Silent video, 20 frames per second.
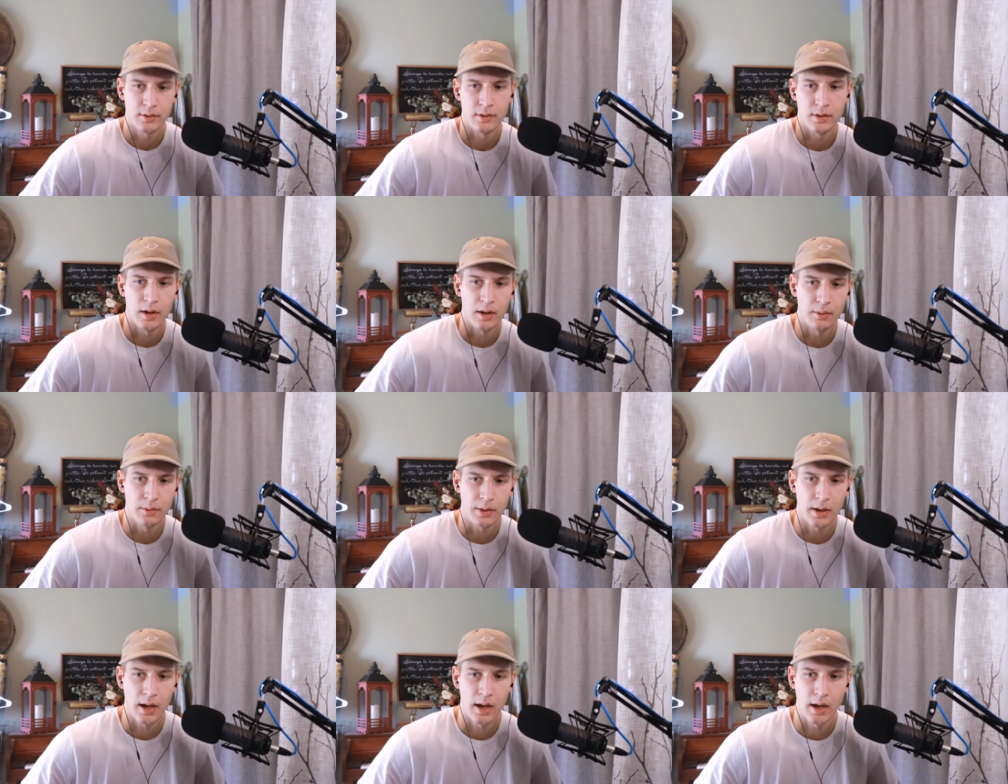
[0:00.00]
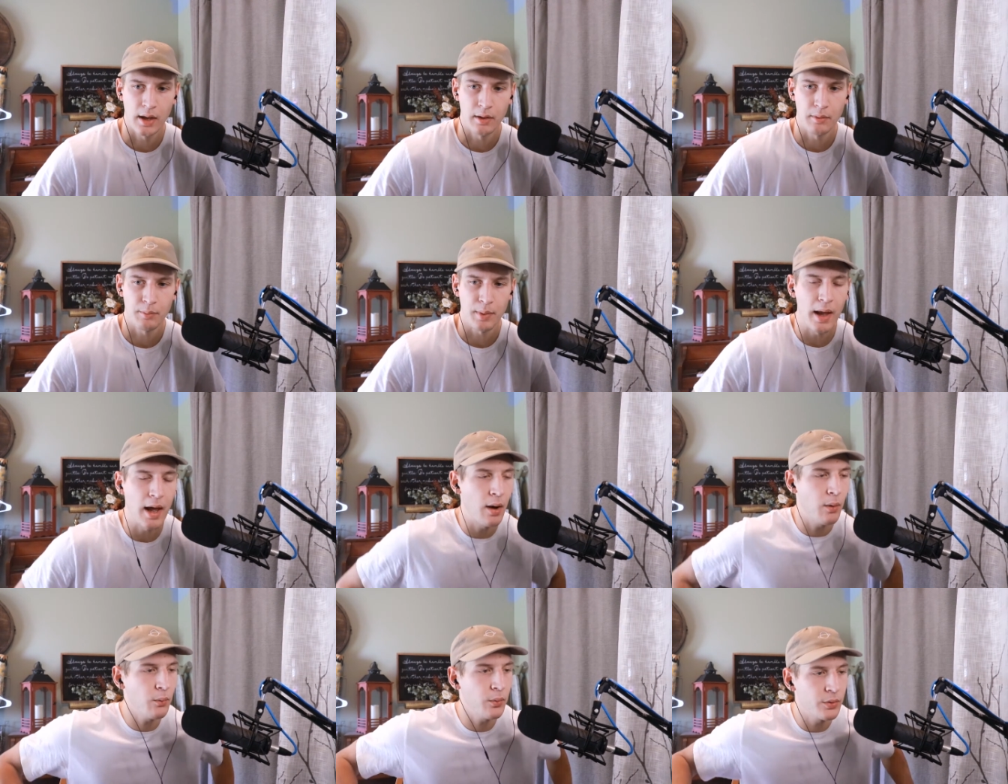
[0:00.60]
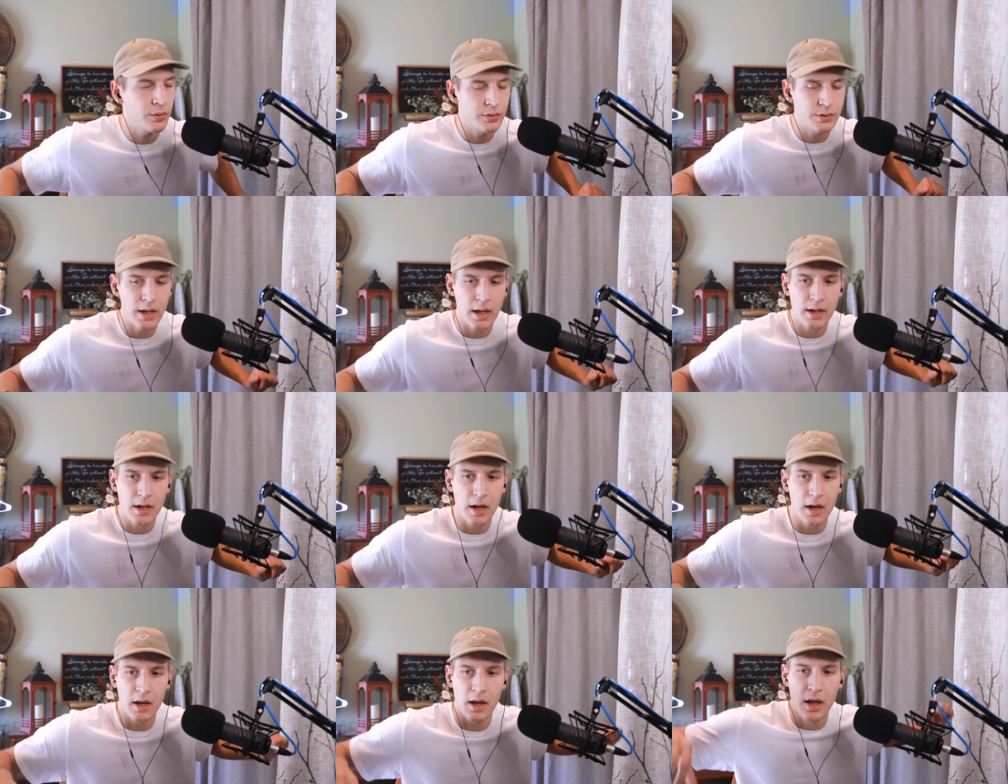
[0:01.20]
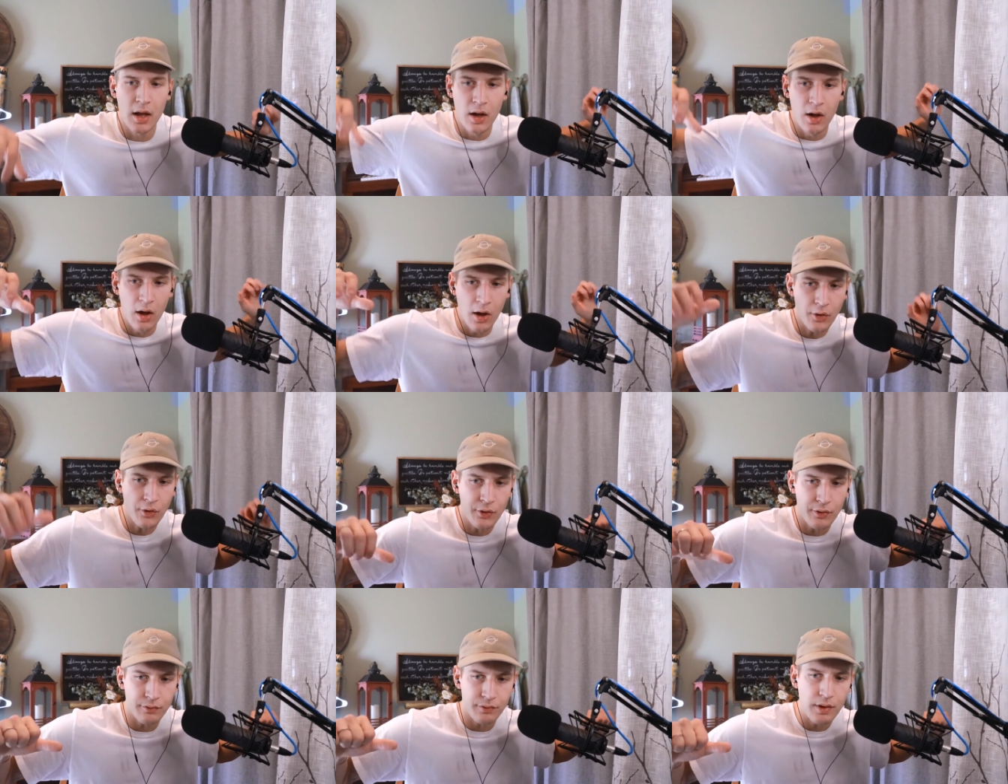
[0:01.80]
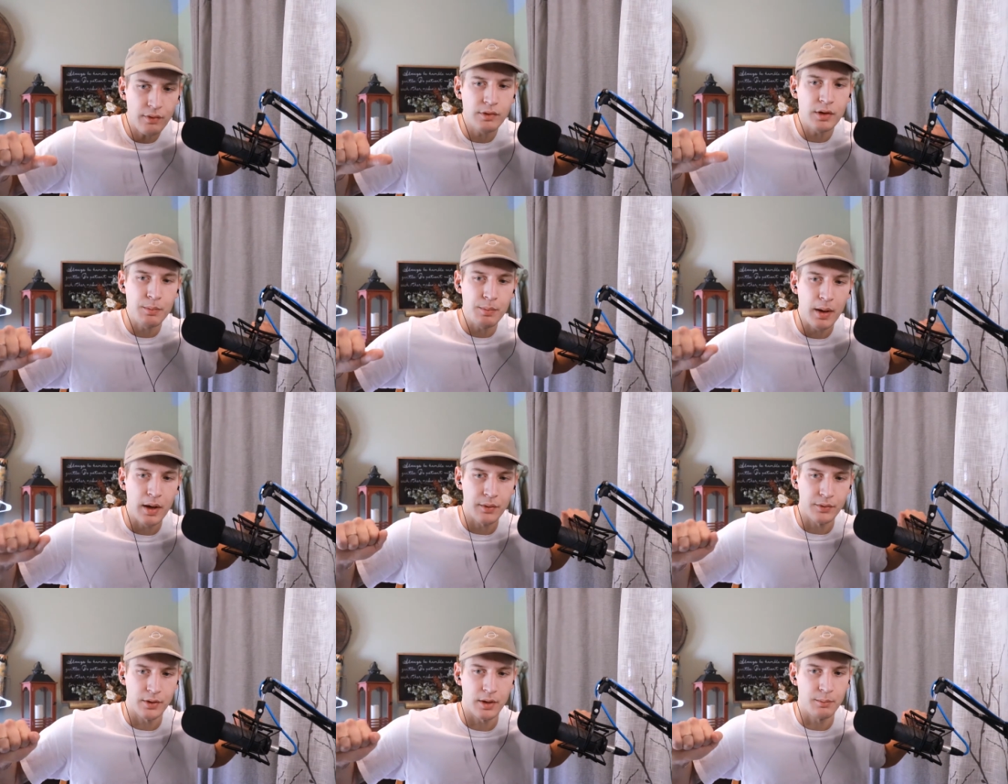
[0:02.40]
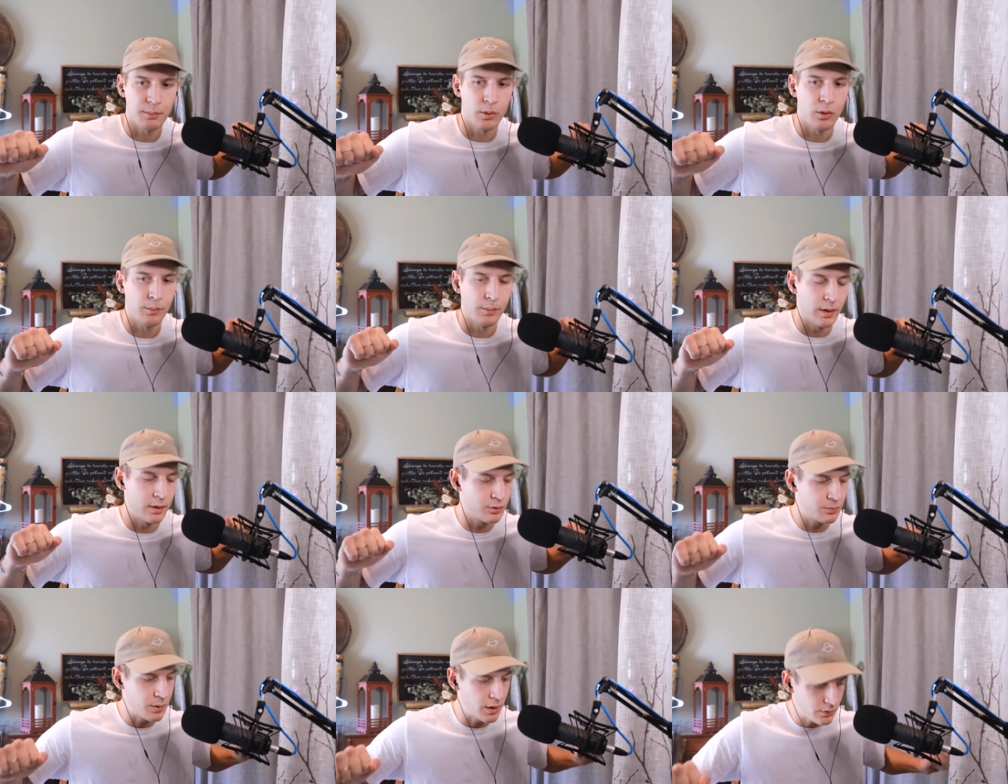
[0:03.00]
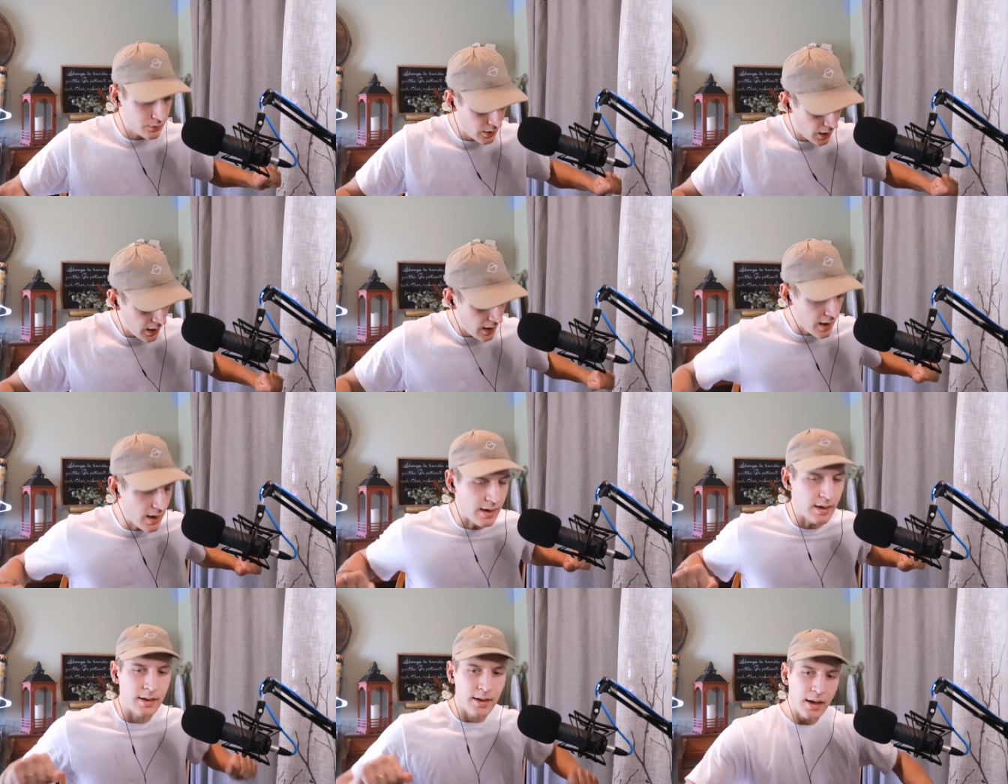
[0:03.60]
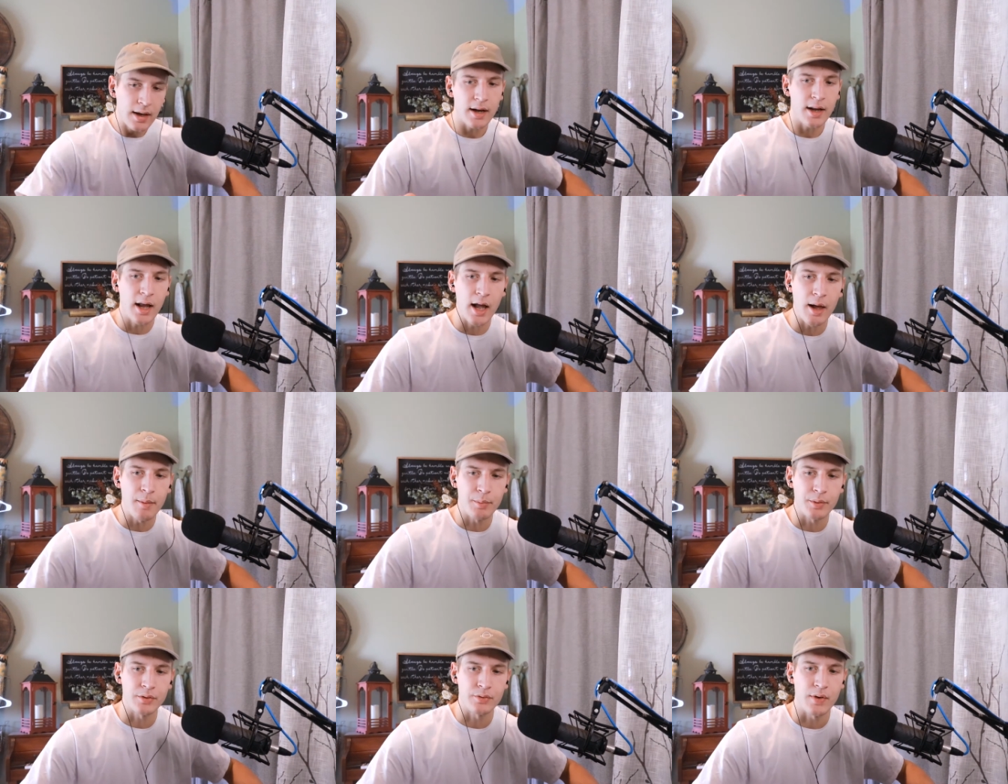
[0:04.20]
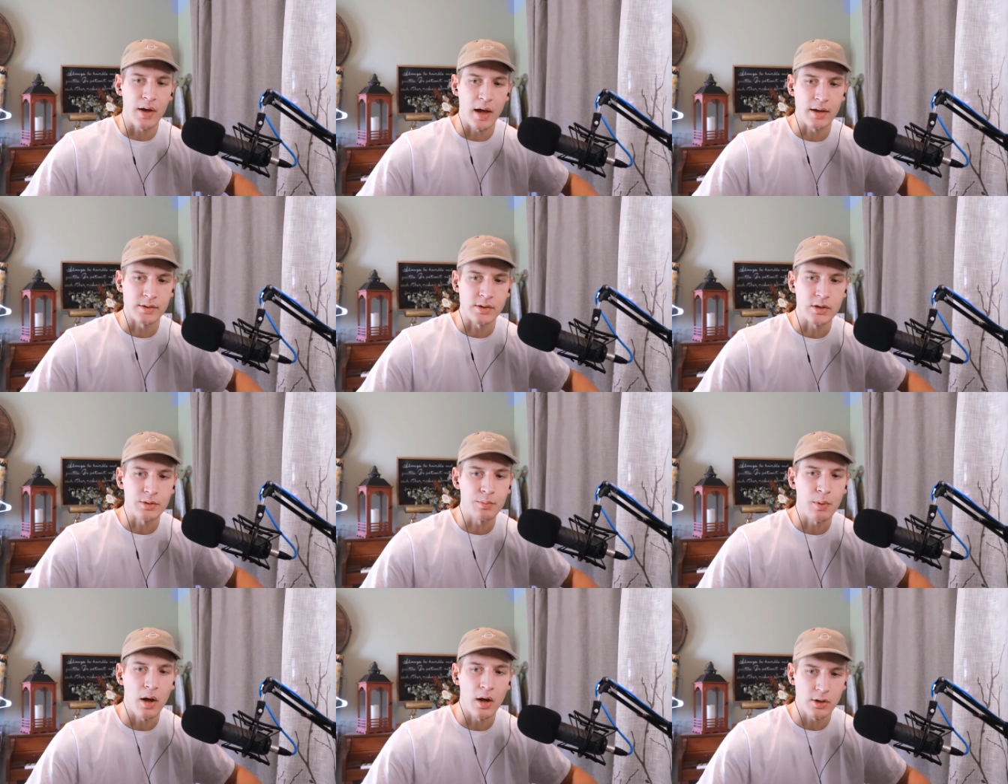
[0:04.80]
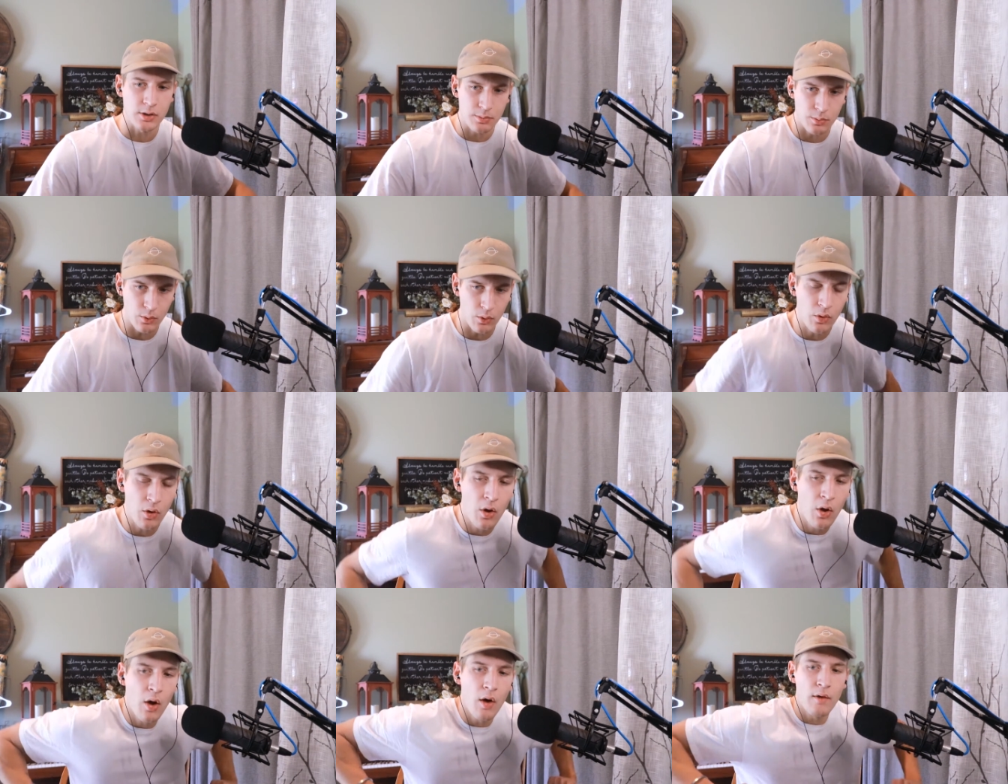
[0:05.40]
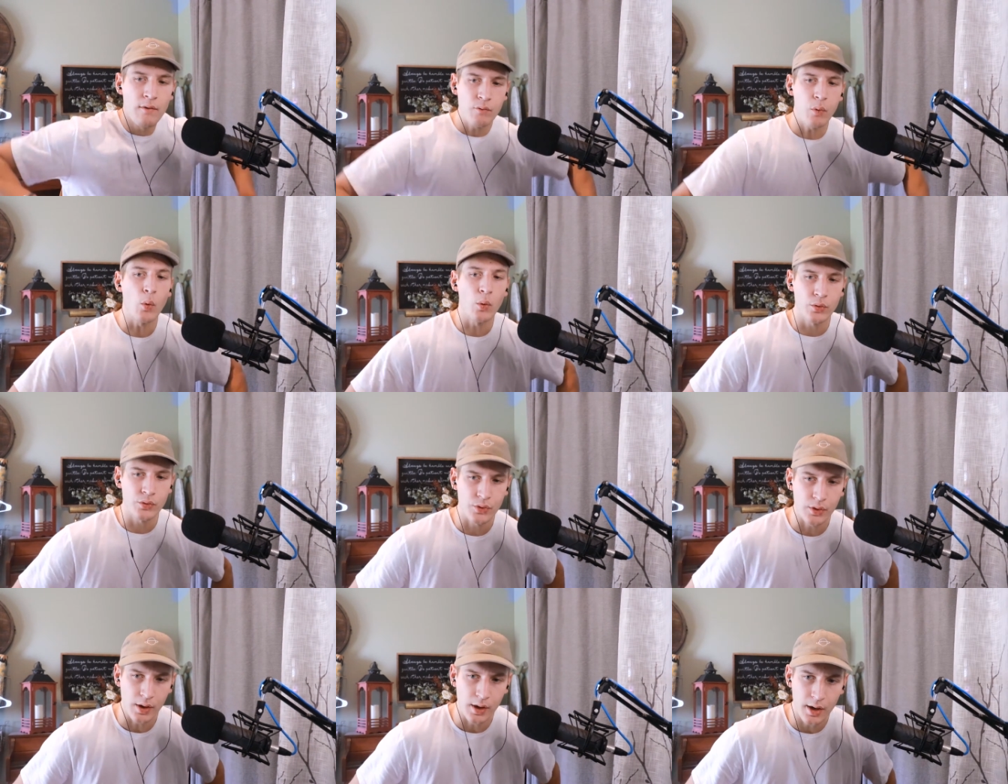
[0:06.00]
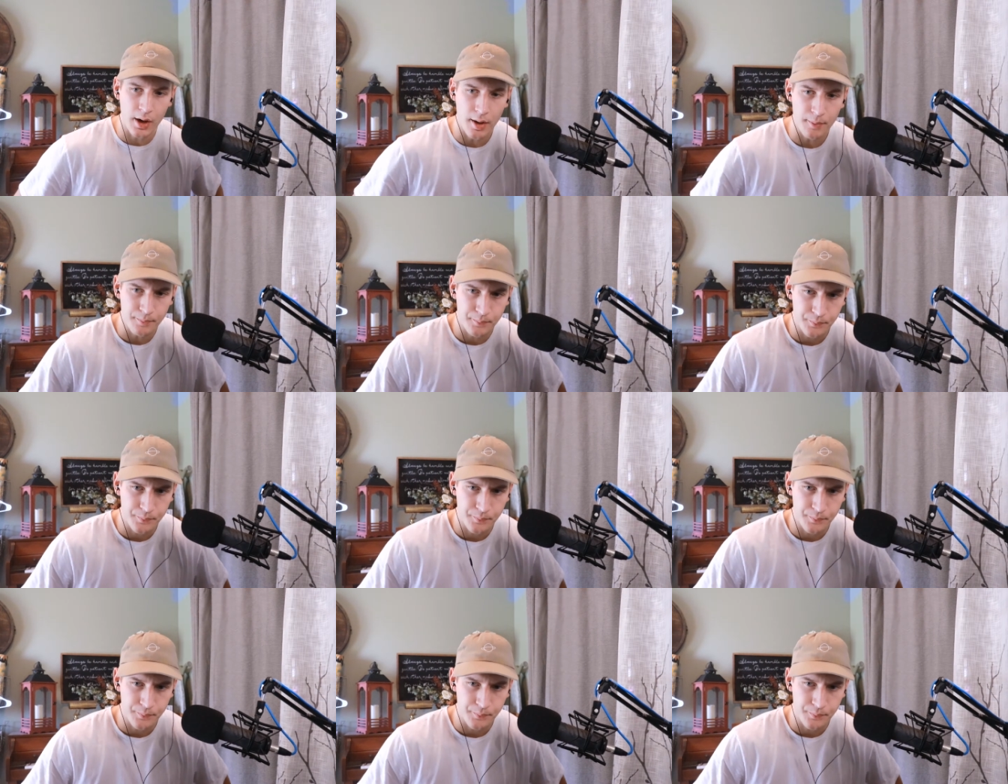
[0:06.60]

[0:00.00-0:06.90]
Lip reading: Okay. Power is taking a 150-pound dumbbell bench press and getting up as fast as possible, forcing it up.